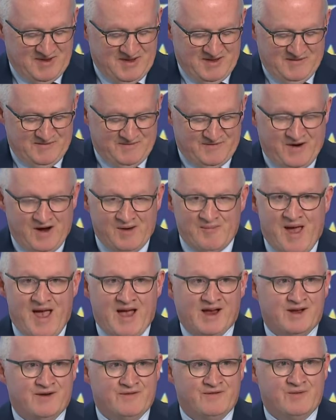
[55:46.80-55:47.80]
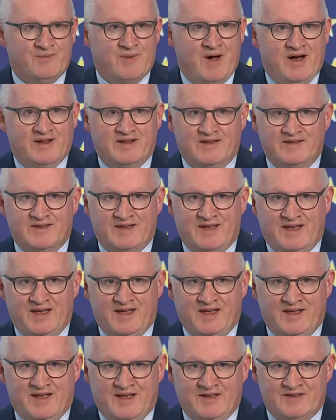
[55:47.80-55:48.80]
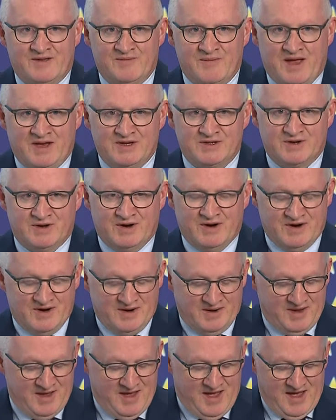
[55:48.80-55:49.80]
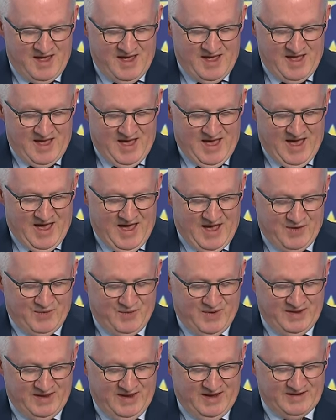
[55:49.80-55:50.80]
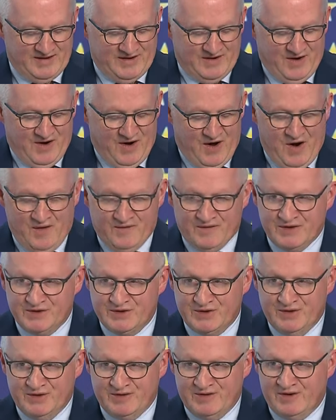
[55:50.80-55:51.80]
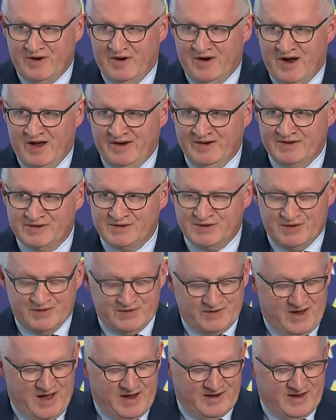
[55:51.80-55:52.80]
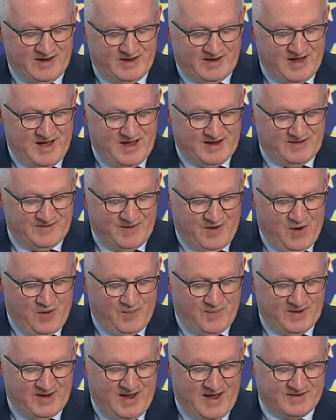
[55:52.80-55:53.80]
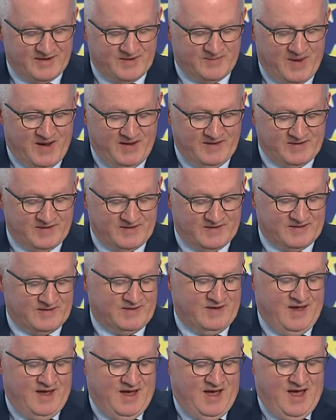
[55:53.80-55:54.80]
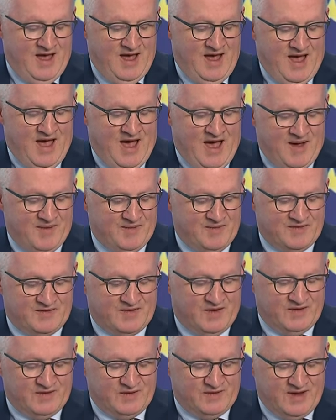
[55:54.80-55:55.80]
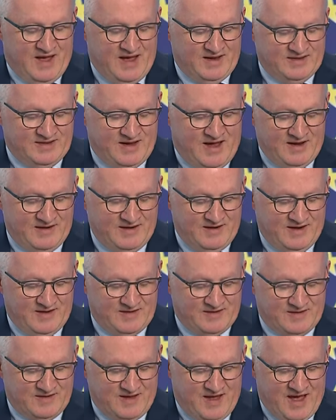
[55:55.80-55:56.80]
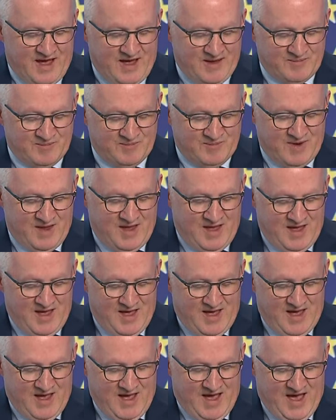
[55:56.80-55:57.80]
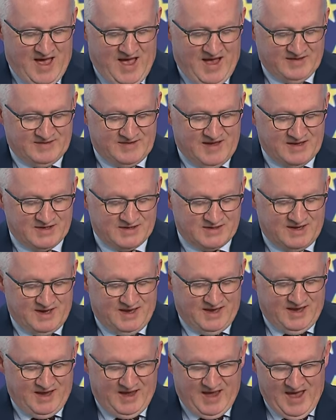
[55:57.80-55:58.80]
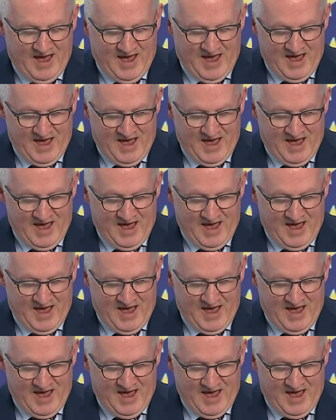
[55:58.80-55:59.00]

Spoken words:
firm anchor for policy, is to make sure we neither overshoot nor undershoot on a kind of open-ended basis. So that is essentially